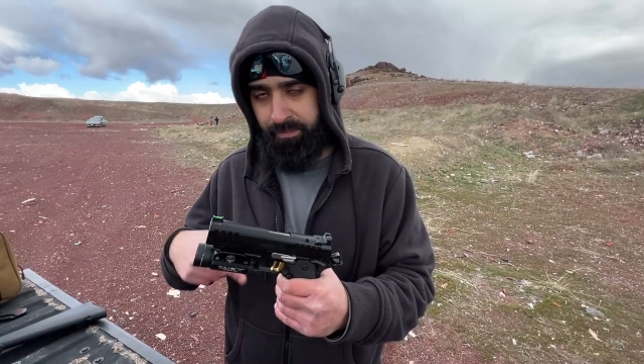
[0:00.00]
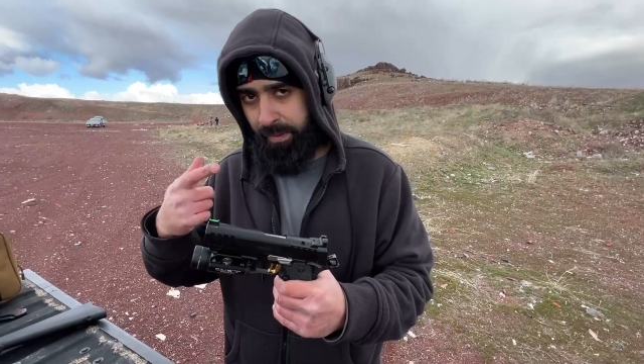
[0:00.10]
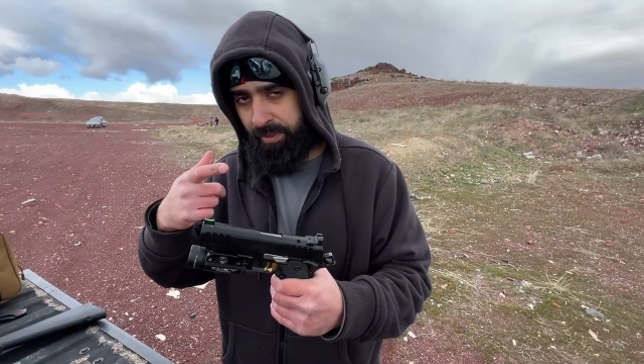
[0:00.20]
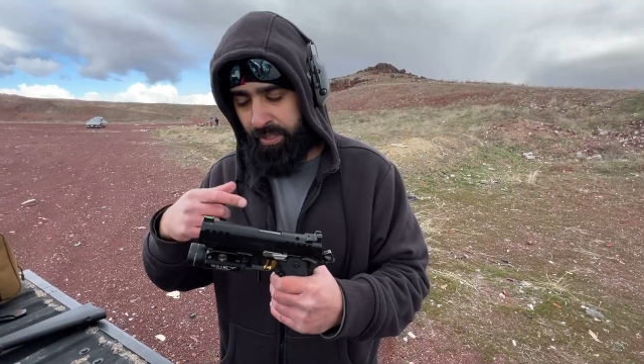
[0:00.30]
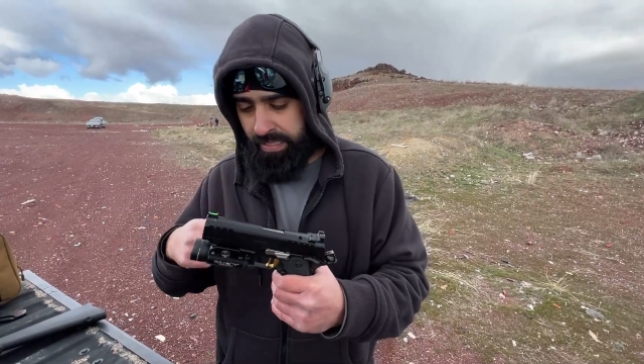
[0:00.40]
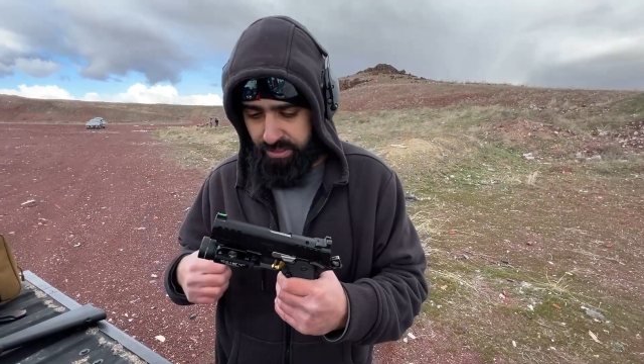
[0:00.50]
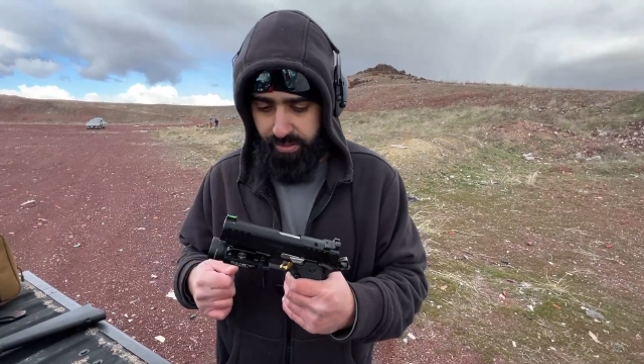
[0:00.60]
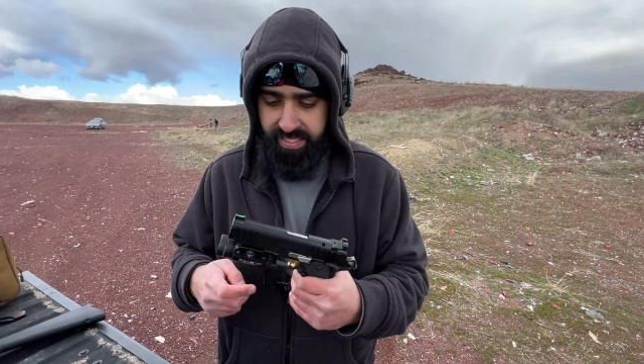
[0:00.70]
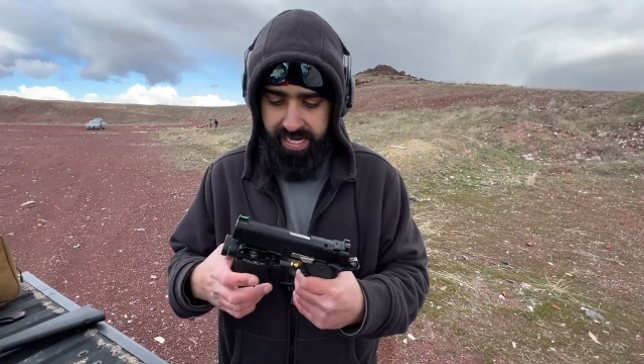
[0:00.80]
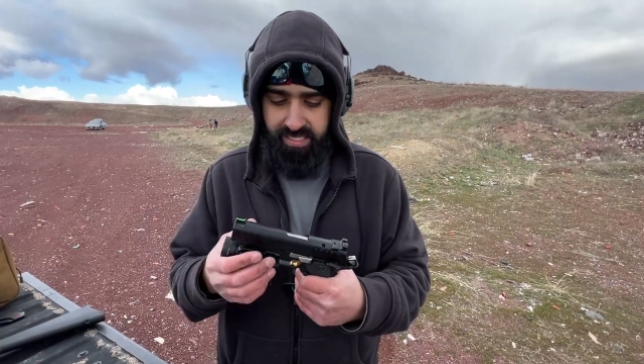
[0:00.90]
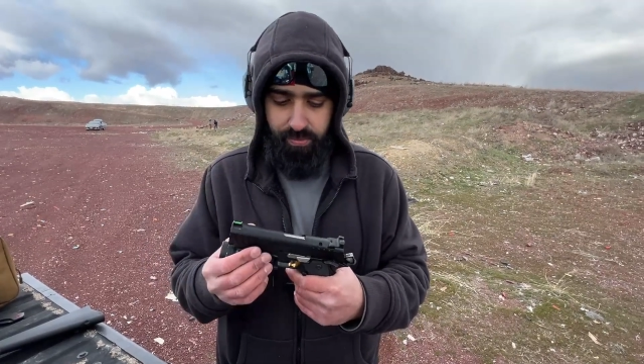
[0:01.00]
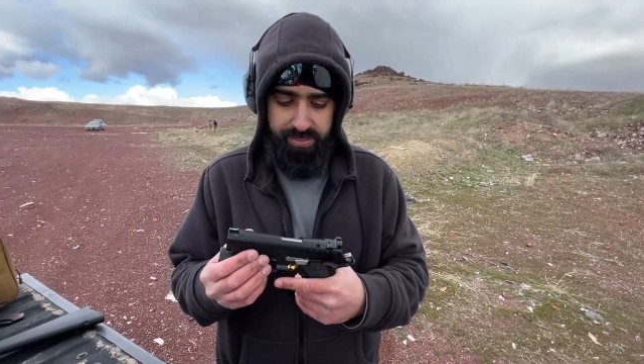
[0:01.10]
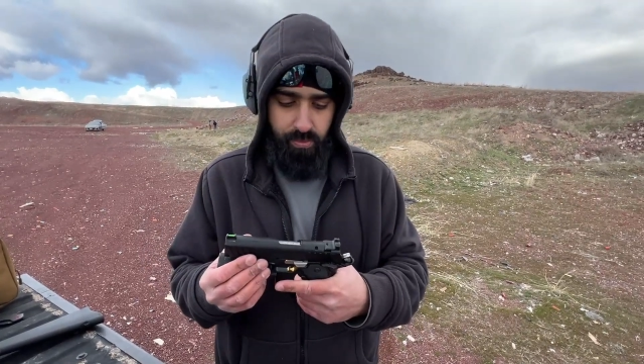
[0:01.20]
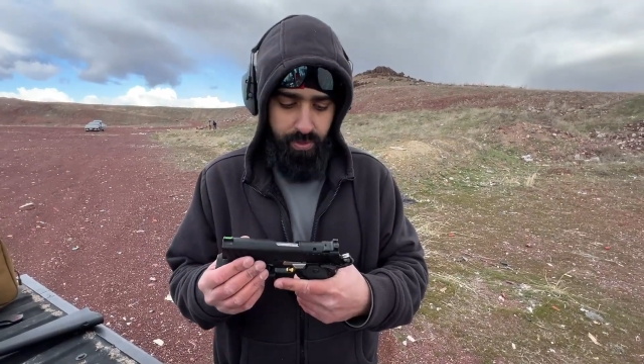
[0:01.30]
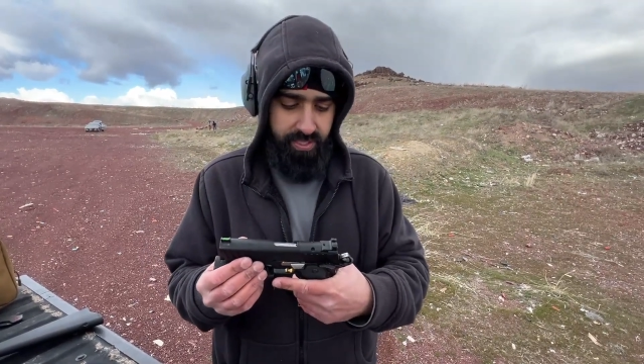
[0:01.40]
Remember I showed you guys it
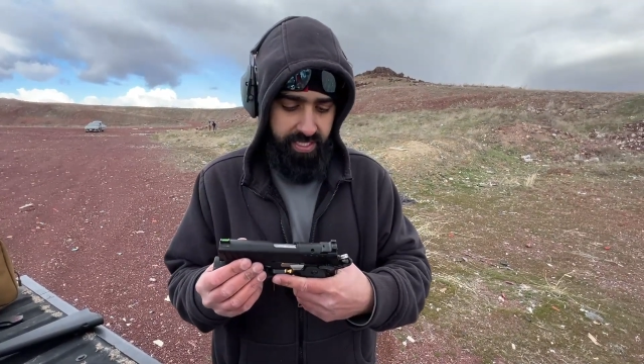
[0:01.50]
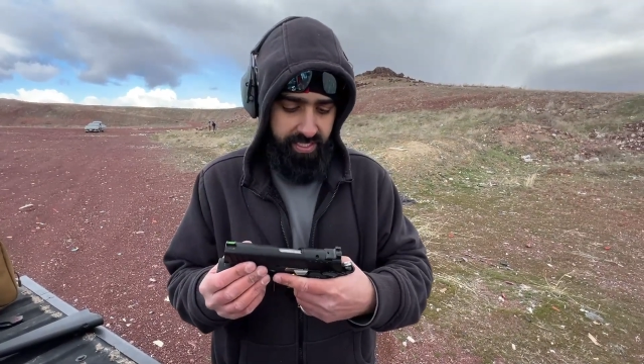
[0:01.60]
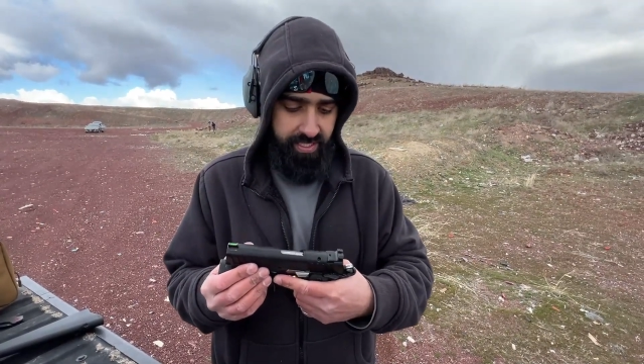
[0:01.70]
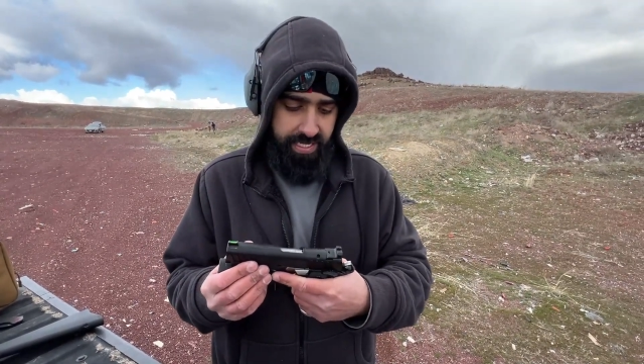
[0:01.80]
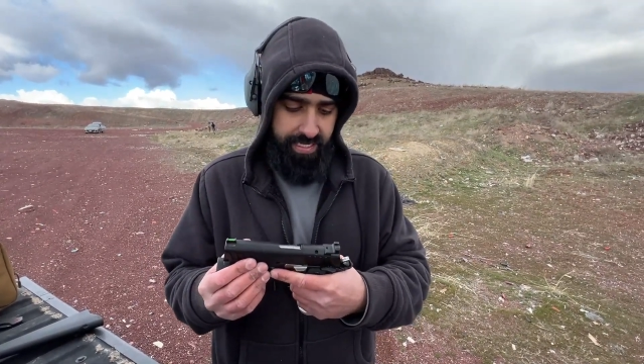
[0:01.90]
wasn't working?